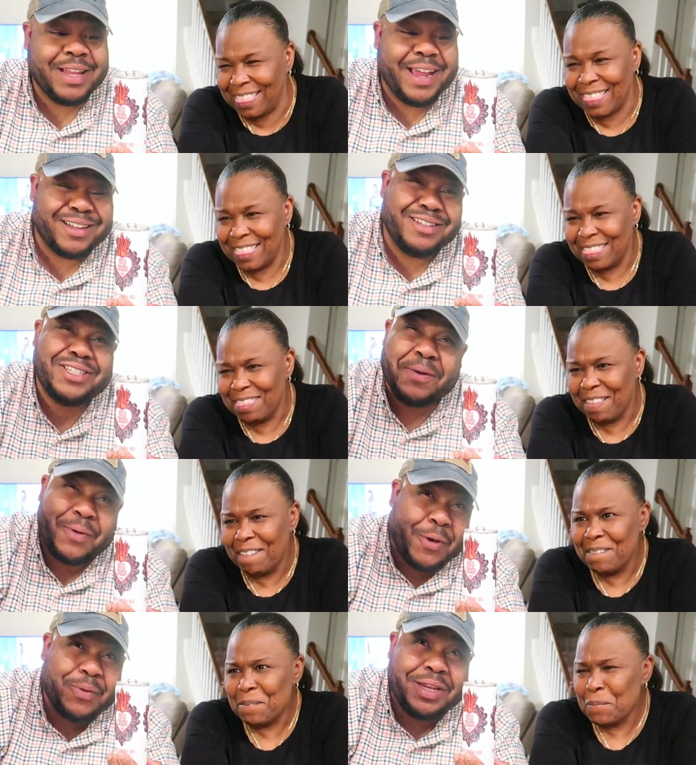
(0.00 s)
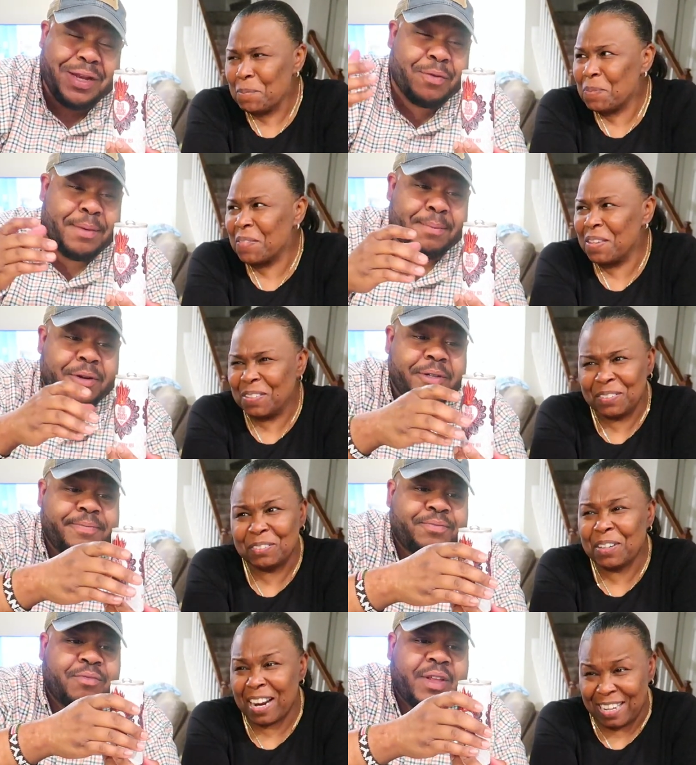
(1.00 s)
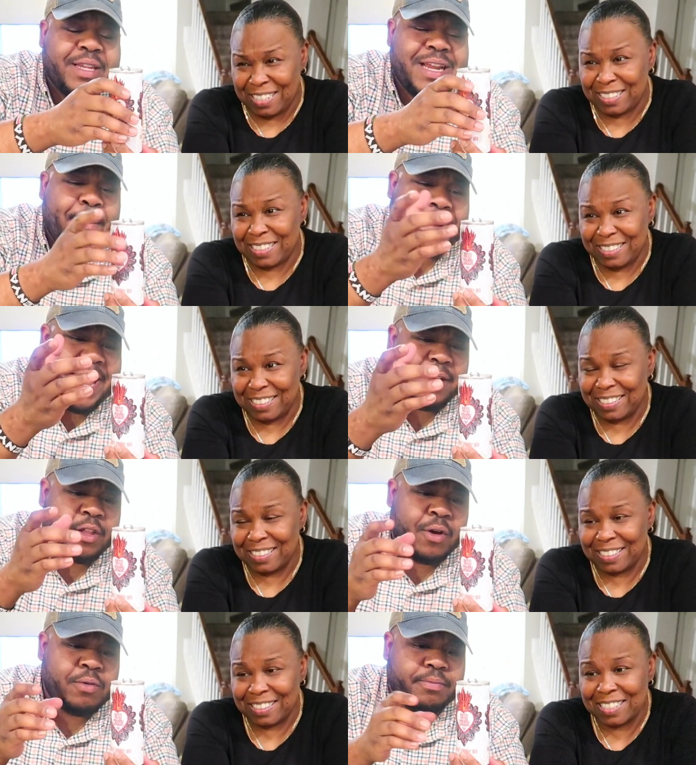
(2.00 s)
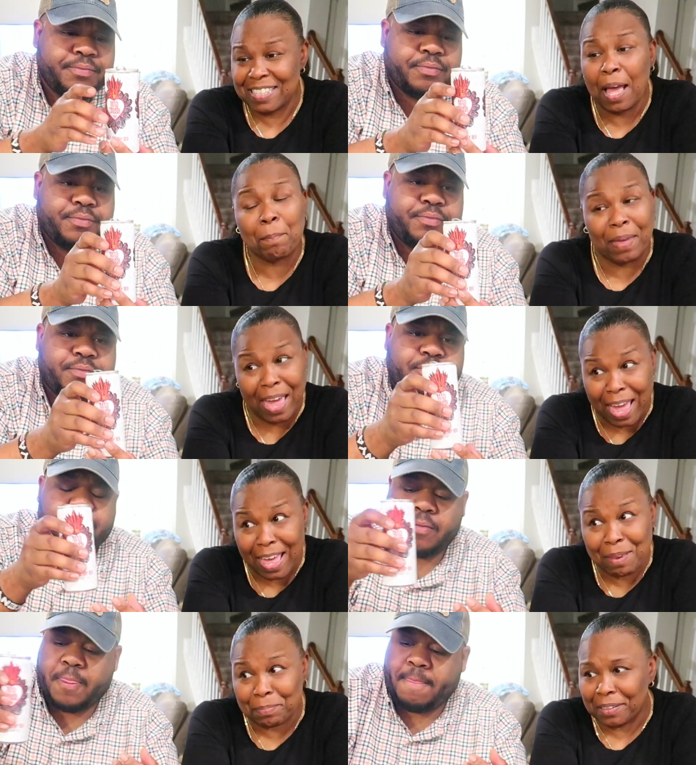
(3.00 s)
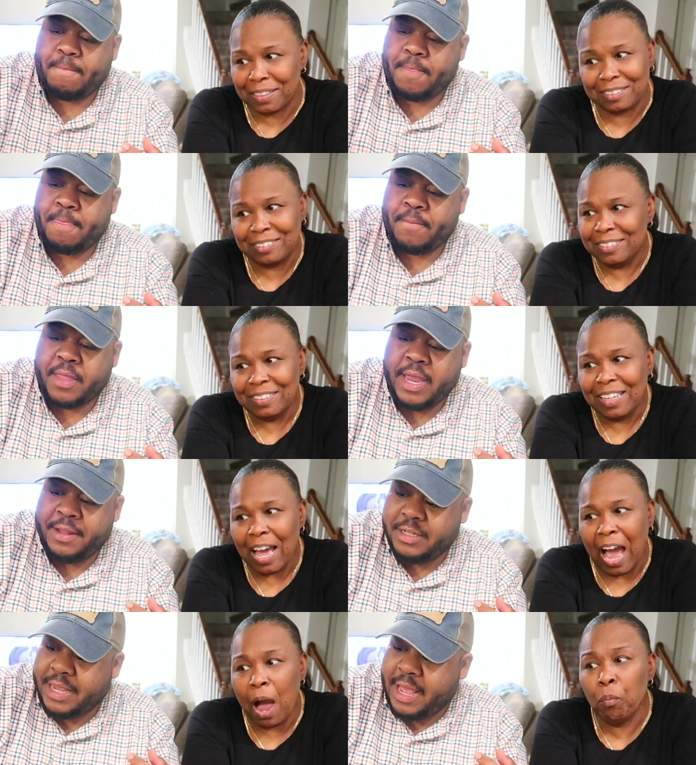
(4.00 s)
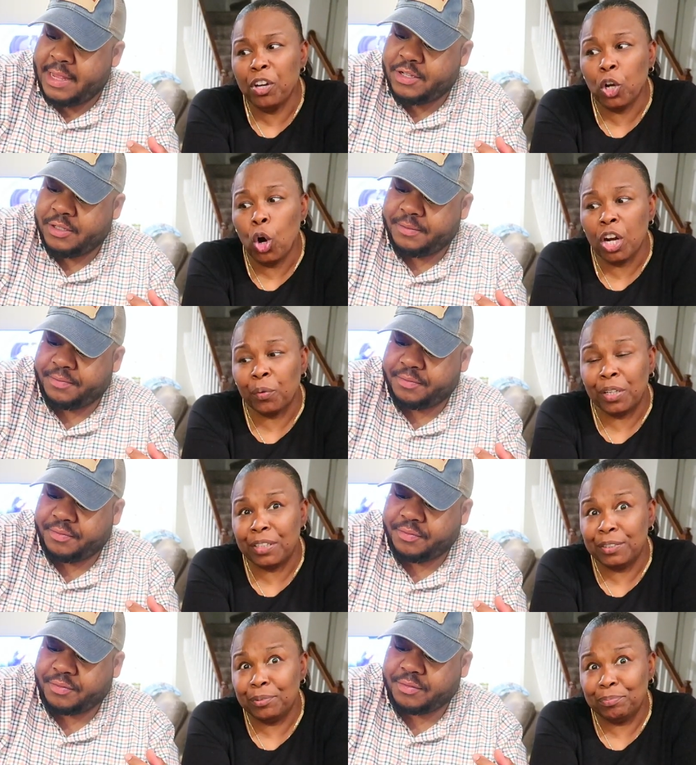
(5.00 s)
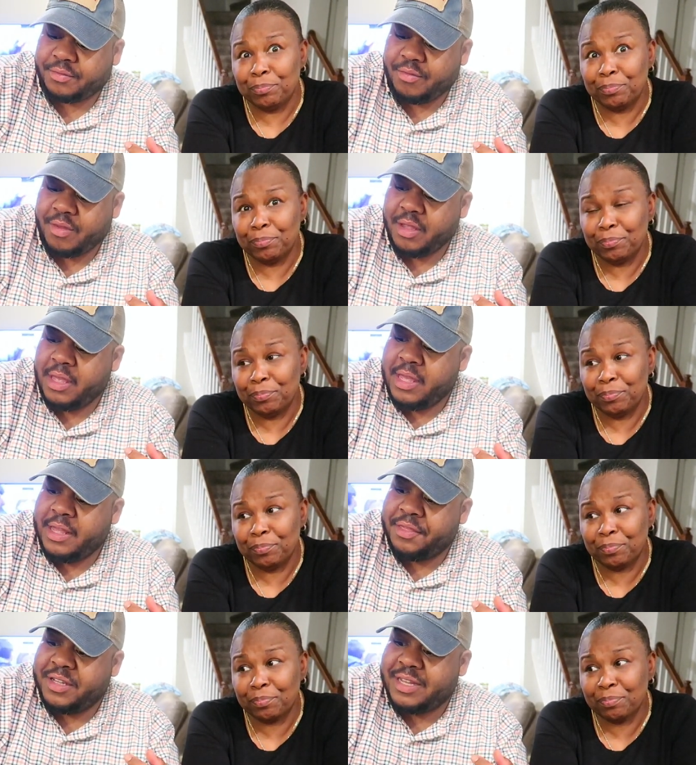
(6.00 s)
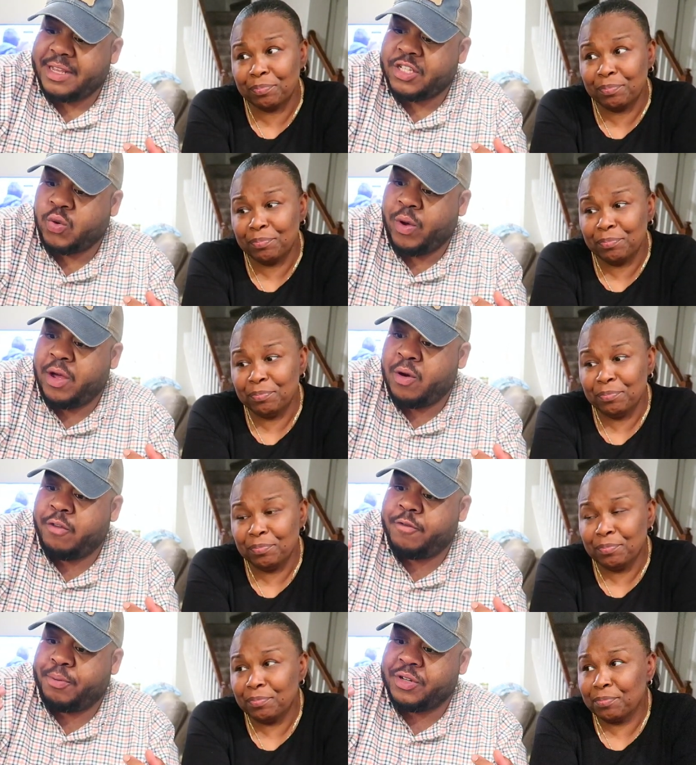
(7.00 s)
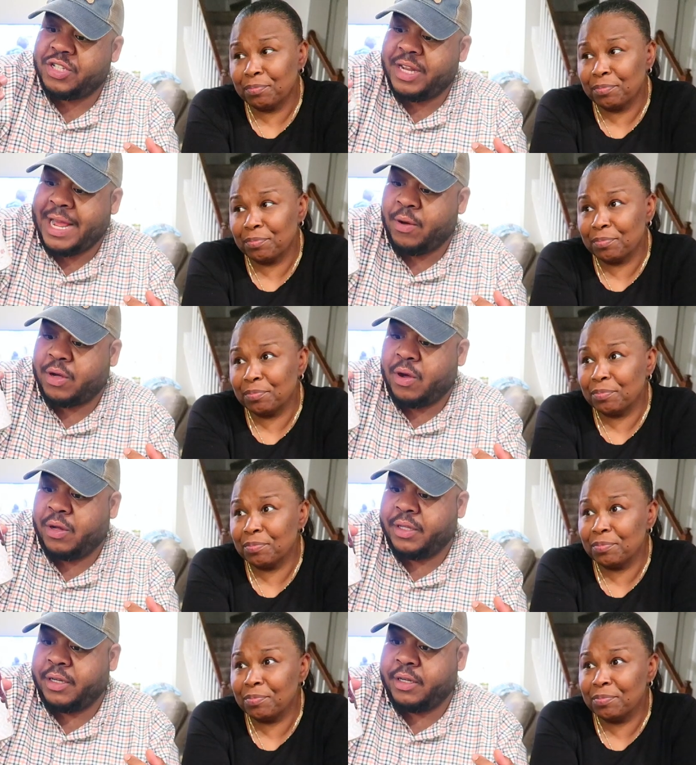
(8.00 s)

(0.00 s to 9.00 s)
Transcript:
Speaker 1: like something we don't really need to remember. Right. It's not bad though.
Speaker 2: It's not bad, but
Speaker 1: and this I has, wouldn't order it. This has 12% alcohol in